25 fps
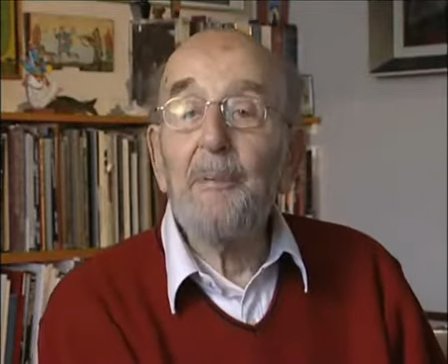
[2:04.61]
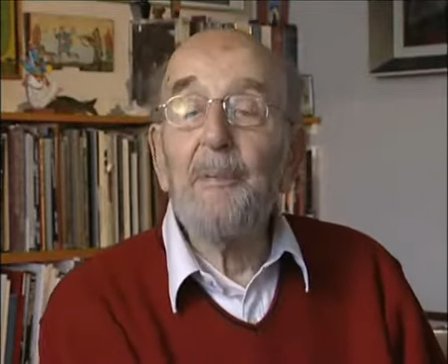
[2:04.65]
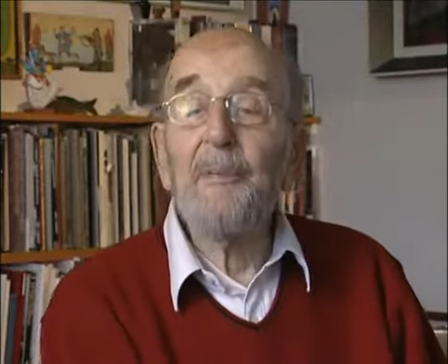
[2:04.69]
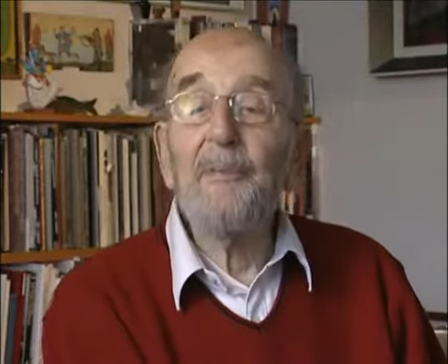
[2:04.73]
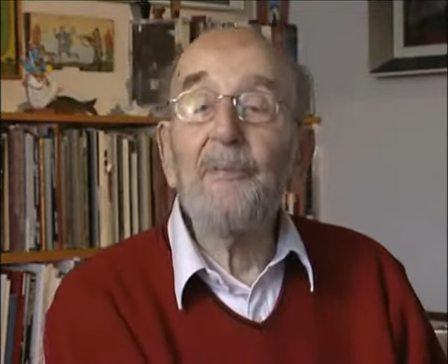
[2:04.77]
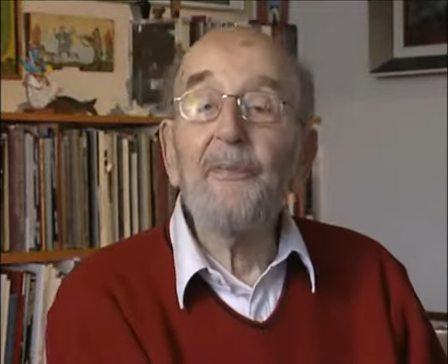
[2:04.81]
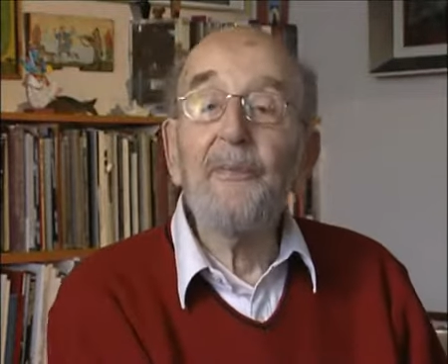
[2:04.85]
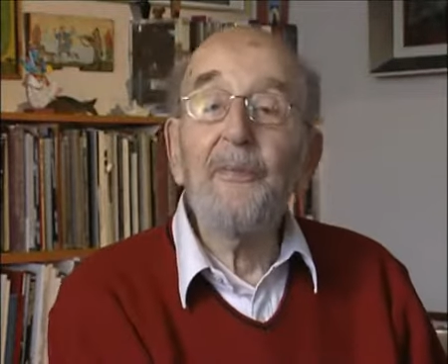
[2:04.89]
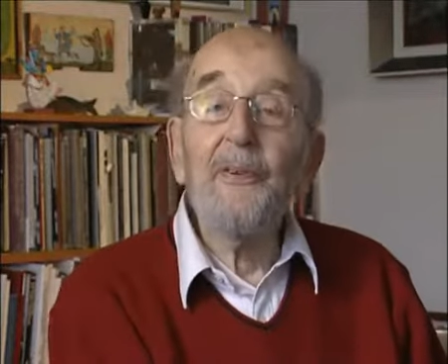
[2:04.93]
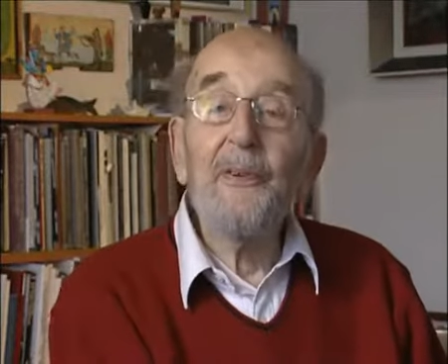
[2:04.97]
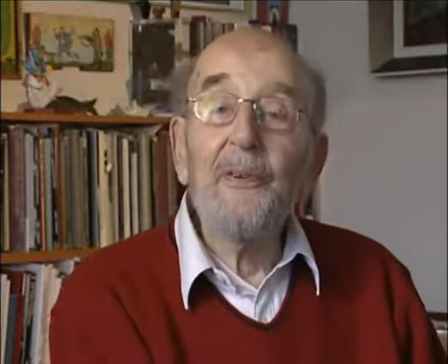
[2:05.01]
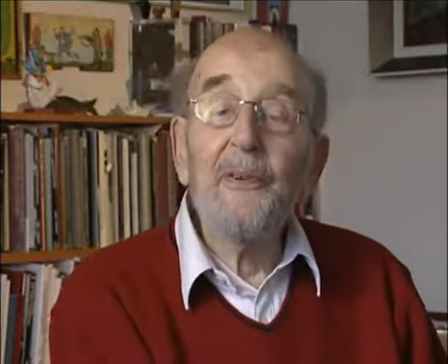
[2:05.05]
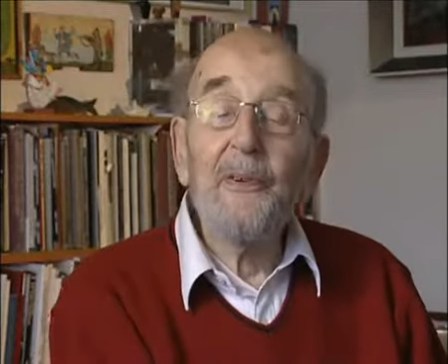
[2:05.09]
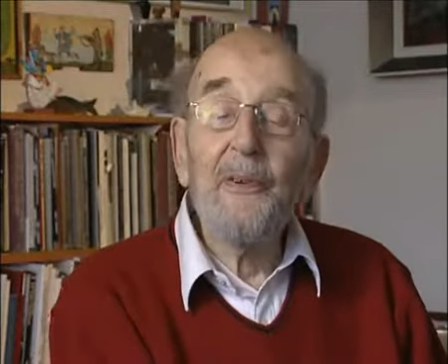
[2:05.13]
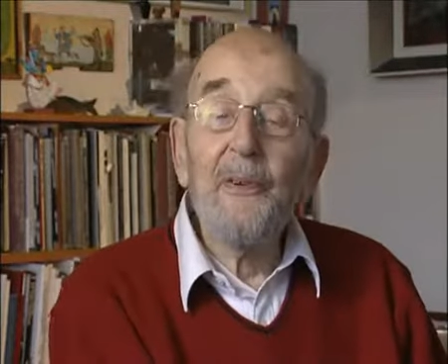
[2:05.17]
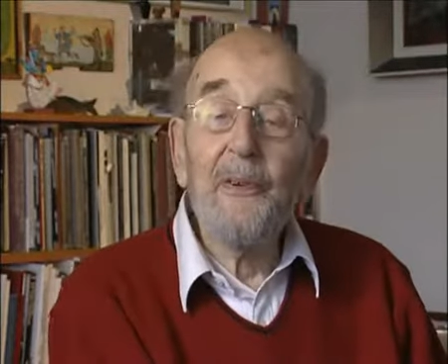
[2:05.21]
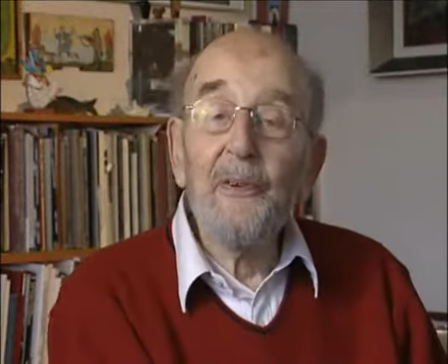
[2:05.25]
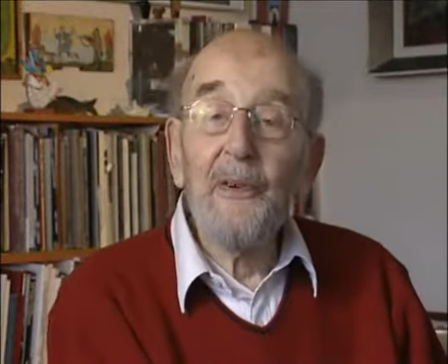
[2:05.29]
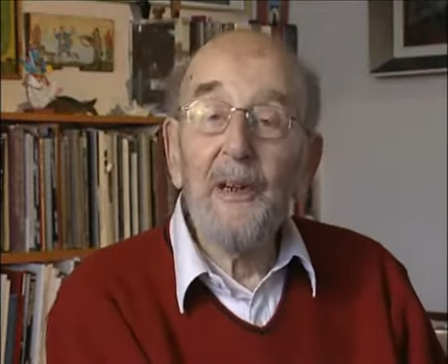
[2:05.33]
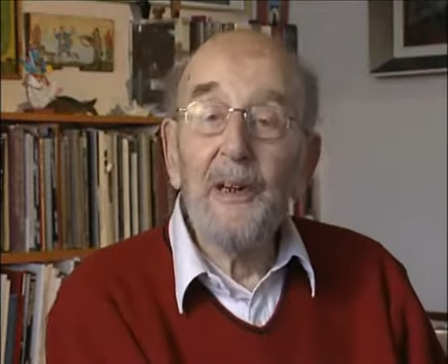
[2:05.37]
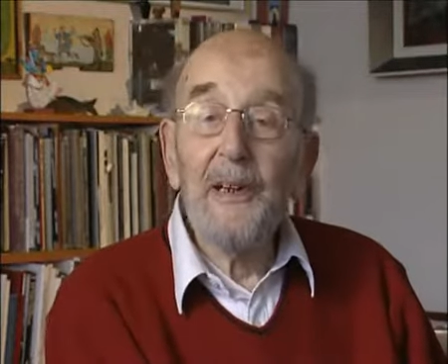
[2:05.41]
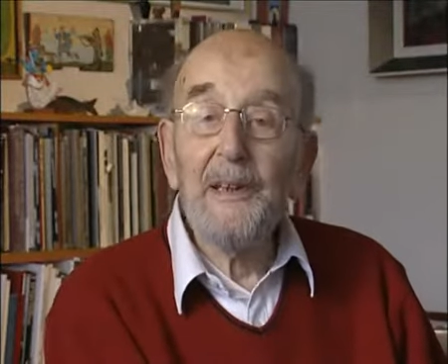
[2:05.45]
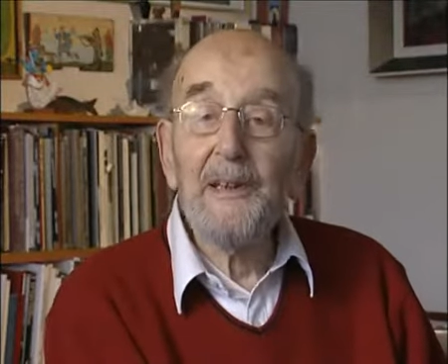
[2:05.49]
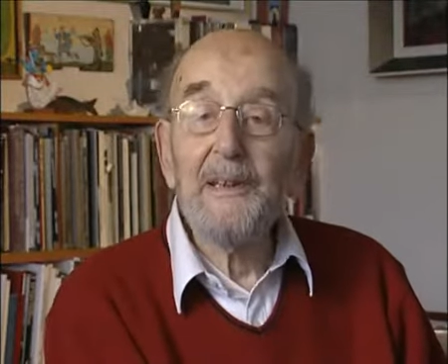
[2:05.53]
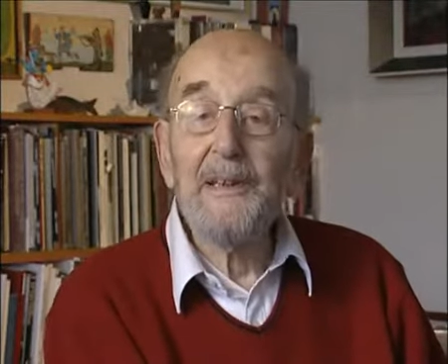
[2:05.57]
of
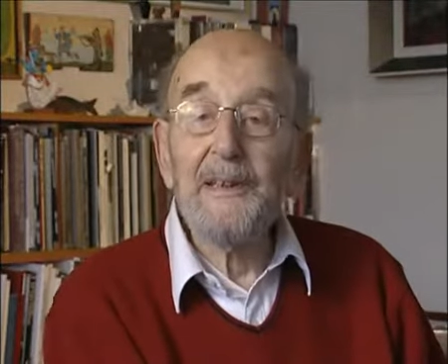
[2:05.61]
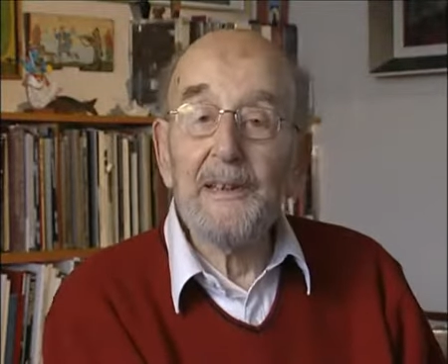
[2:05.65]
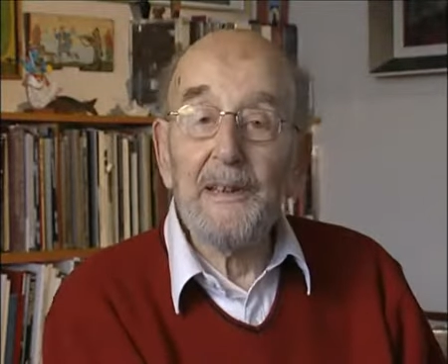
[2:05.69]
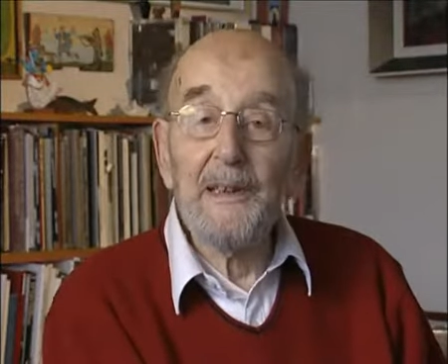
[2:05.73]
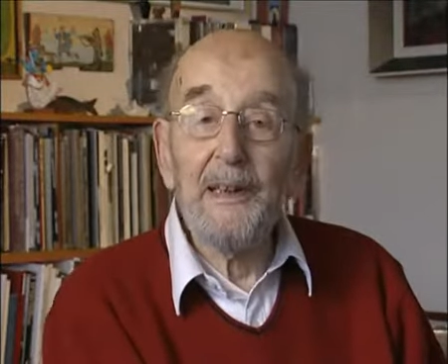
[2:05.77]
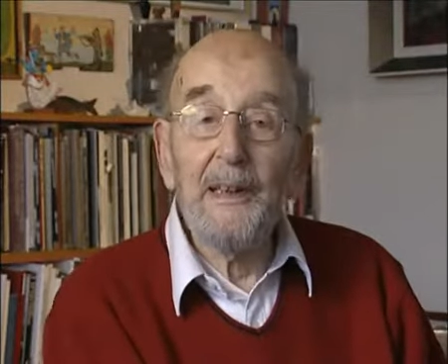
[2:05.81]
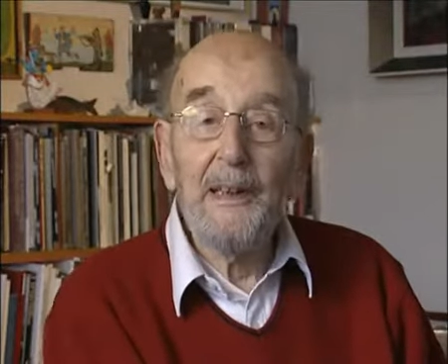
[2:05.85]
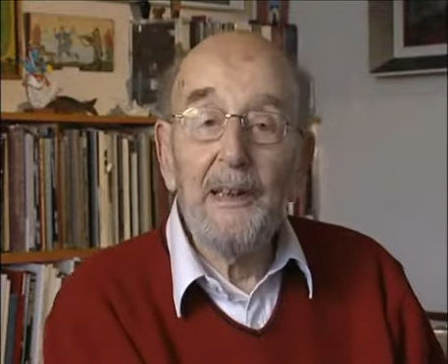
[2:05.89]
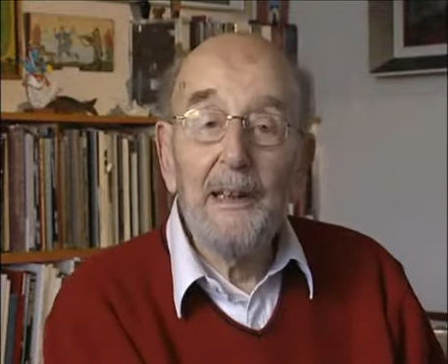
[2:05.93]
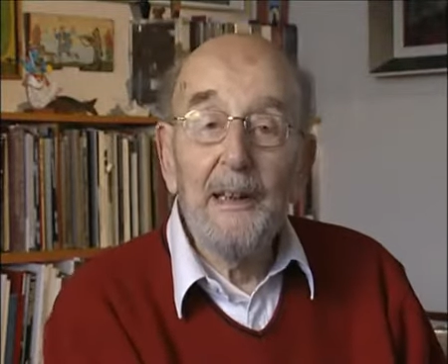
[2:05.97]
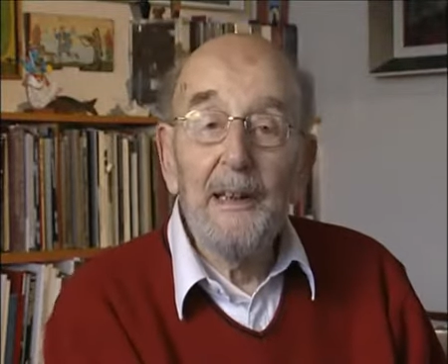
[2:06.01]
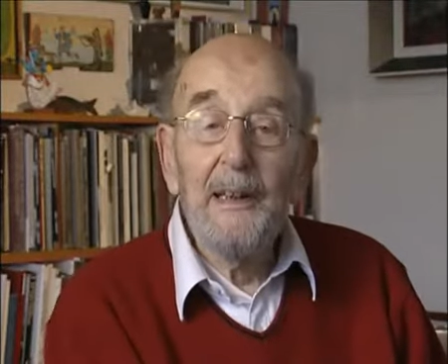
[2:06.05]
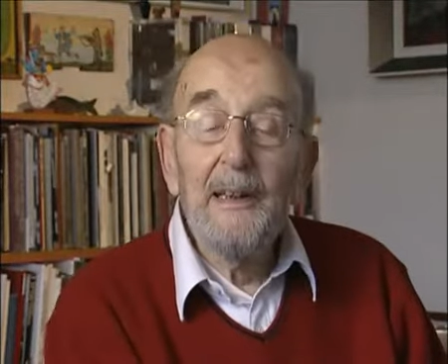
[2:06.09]
O'Casey